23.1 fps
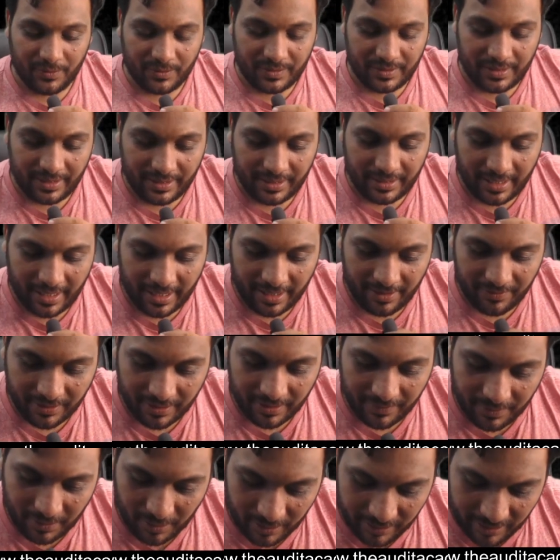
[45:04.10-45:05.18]
you see, I have
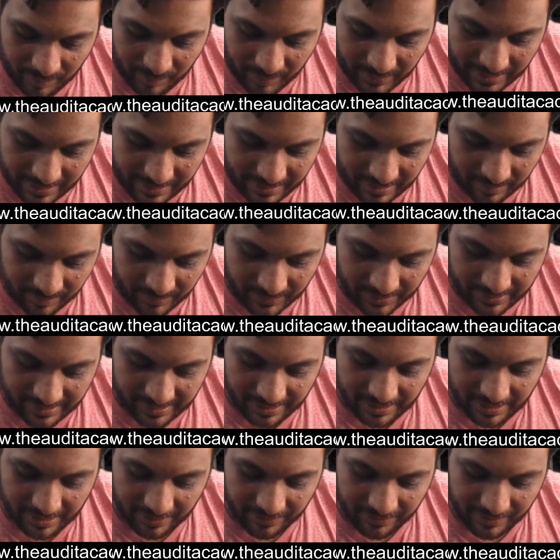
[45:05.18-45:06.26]
given all the page numbers
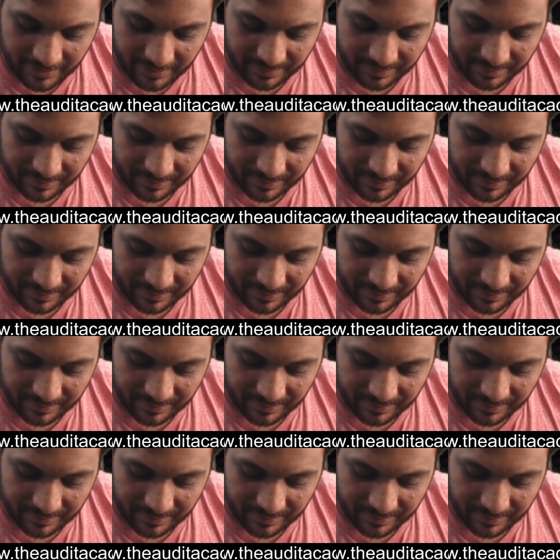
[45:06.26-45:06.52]
and stuff.